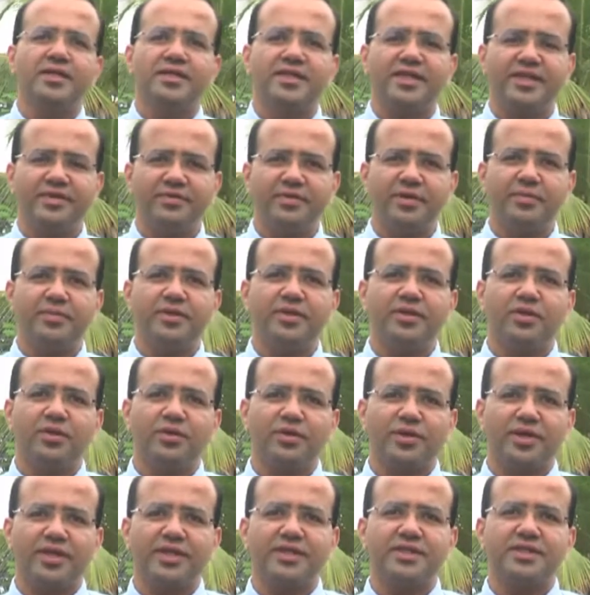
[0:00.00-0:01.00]
3 will be the
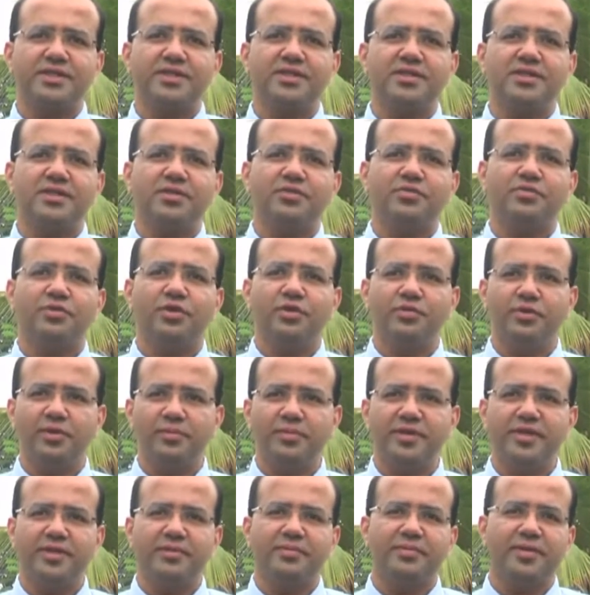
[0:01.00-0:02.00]
location. 4 will
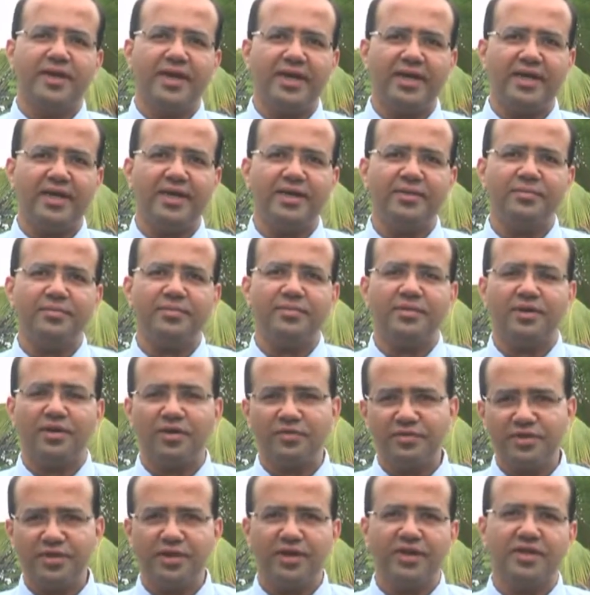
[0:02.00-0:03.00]
be the brand name
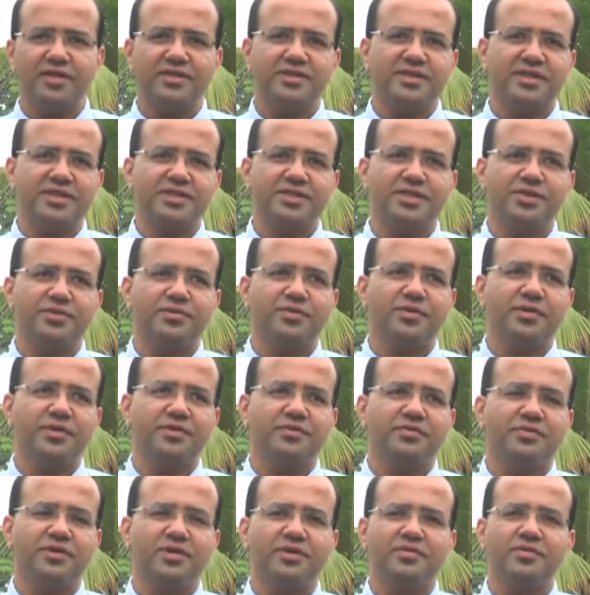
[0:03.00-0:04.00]
of the organization you
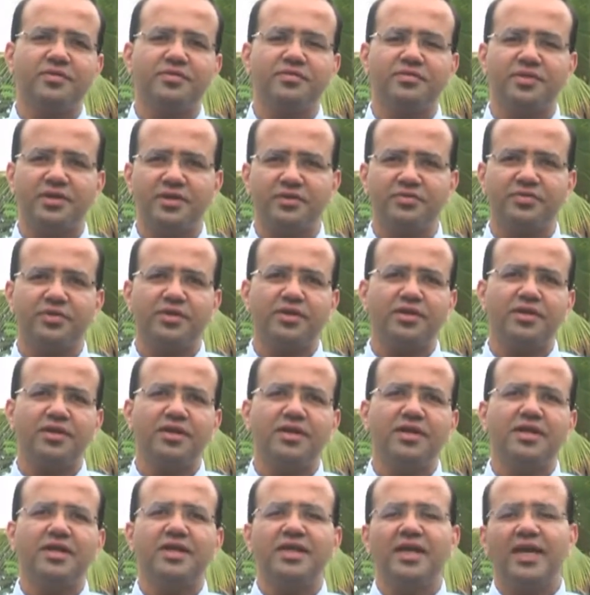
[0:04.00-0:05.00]
work for.
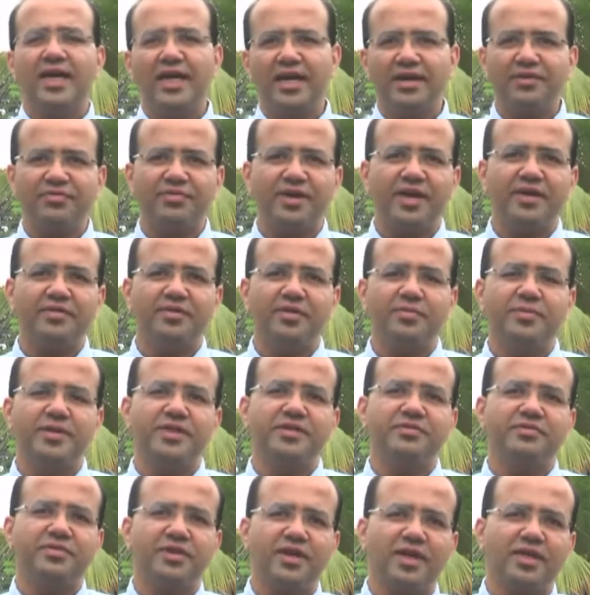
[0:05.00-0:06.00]
And 5 will be
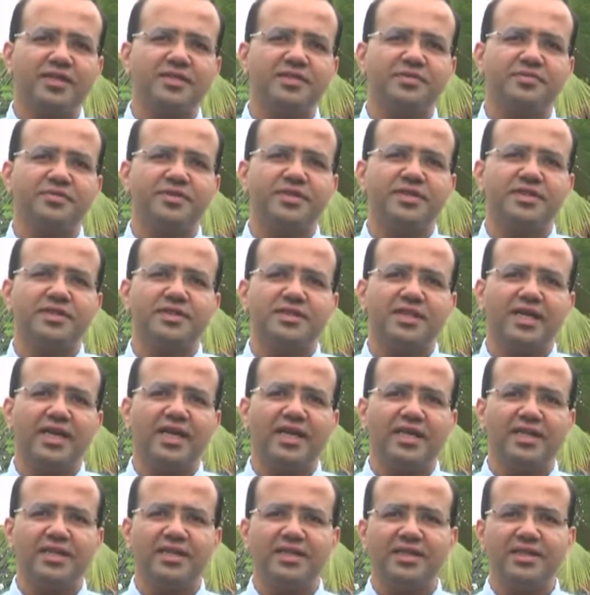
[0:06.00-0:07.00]
the philosophies
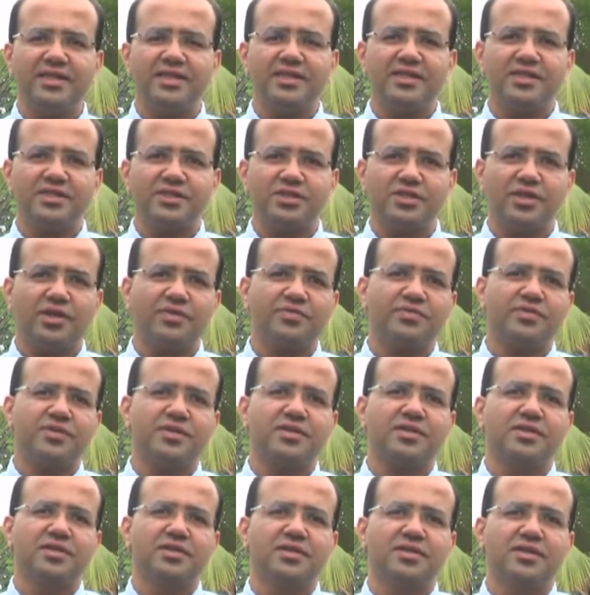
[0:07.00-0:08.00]
and the soft
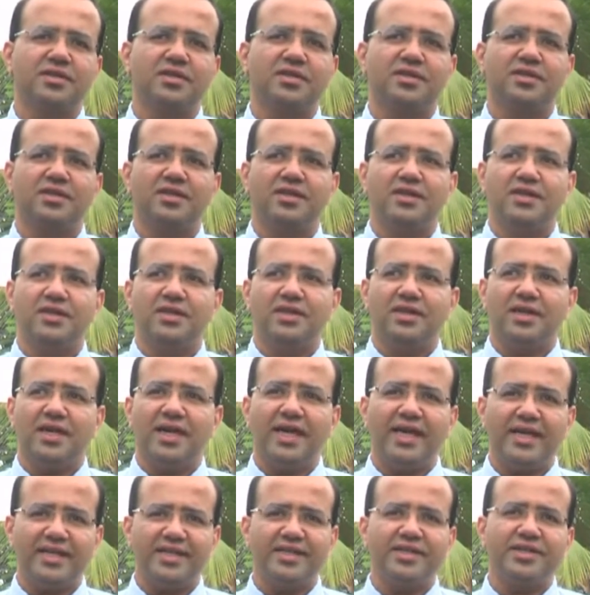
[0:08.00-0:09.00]

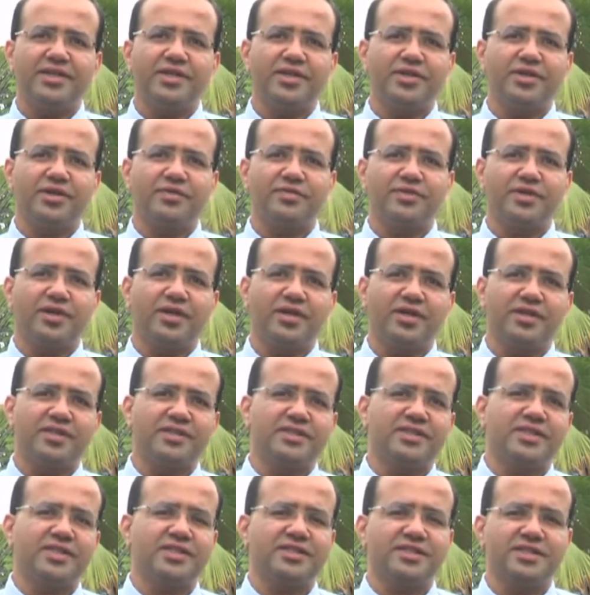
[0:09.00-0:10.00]
identity of the
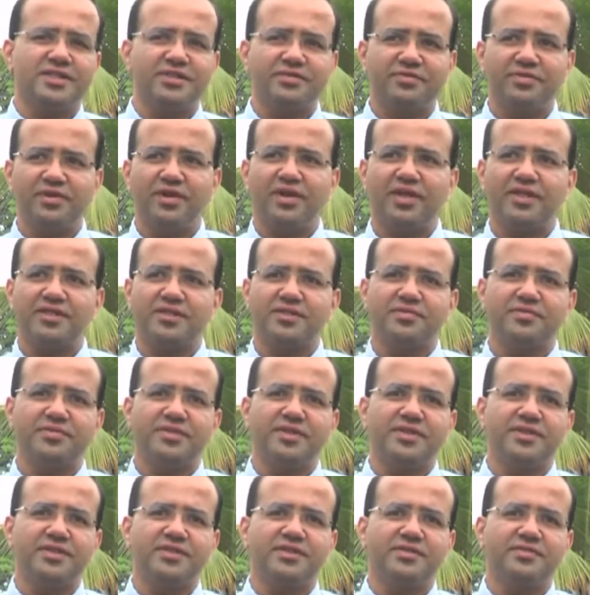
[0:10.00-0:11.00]
organization, the
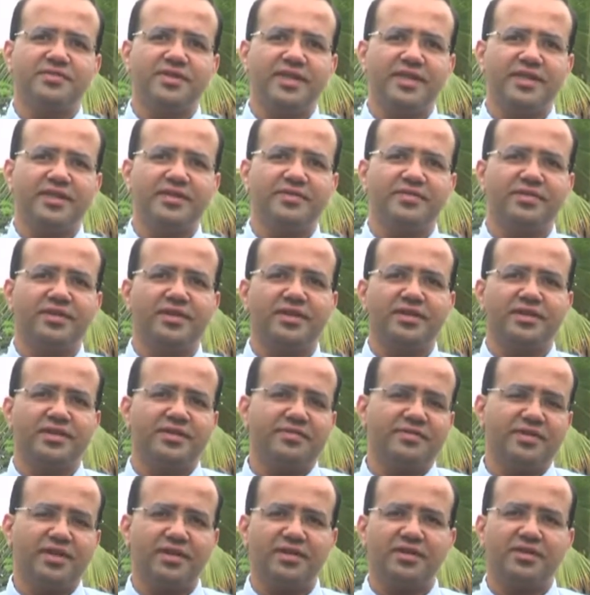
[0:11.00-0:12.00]
philosophies, the way they work,
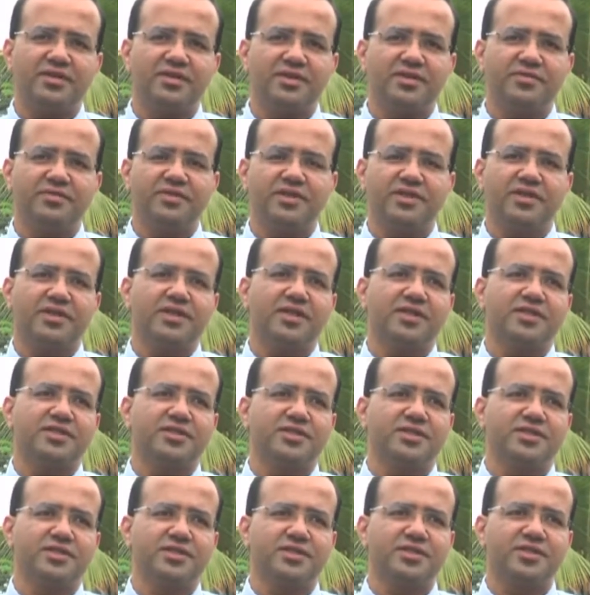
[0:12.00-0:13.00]
the work
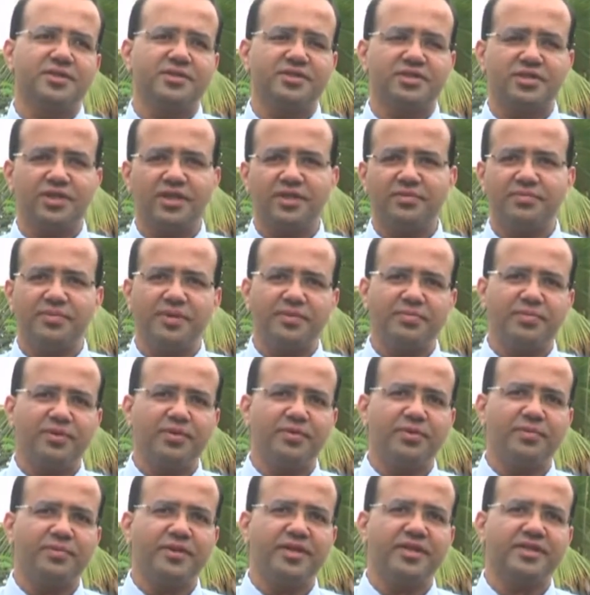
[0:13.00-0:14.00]
culture, the sort of people
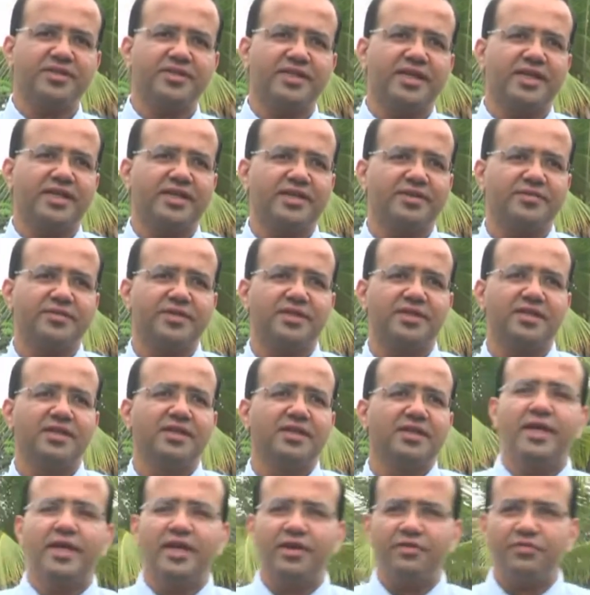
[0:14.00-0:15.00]
you'll be interacting with.
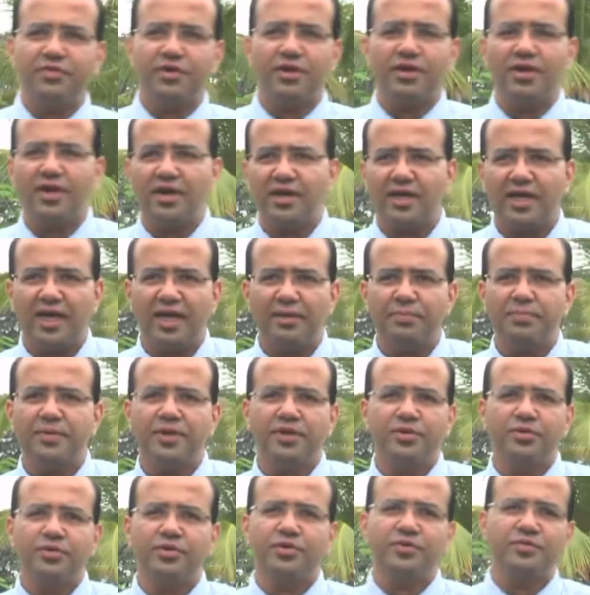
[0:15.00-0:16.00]
If you're not
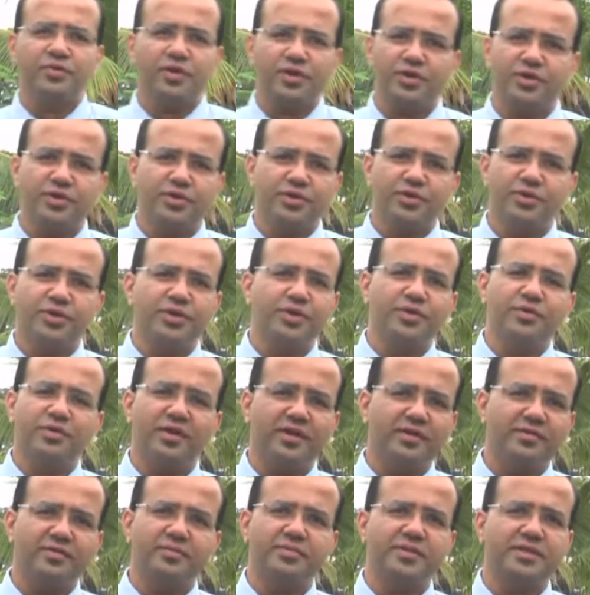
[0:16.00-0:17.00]
happy doing what you're doing, you will
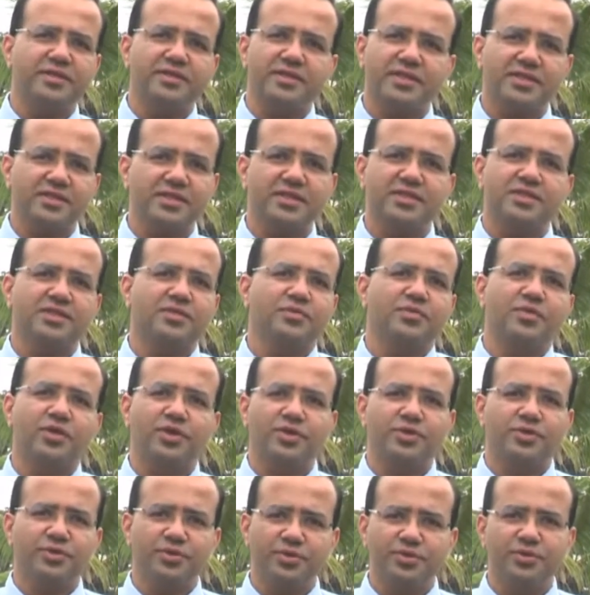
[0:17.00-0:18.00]
never be a success in
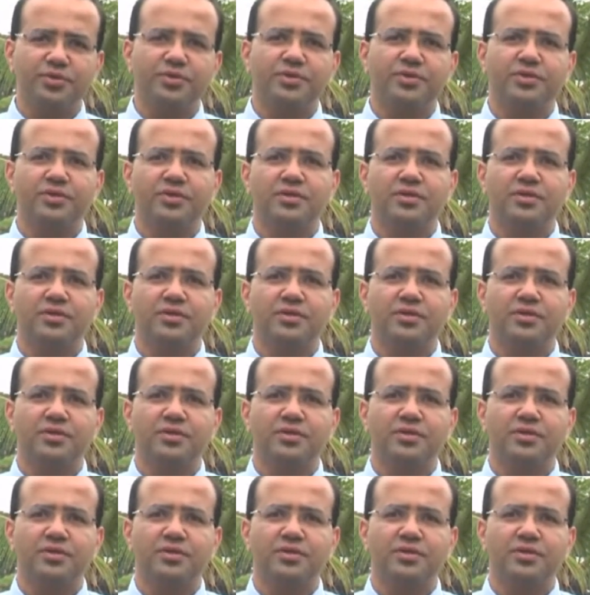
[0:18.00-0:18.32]
what you do.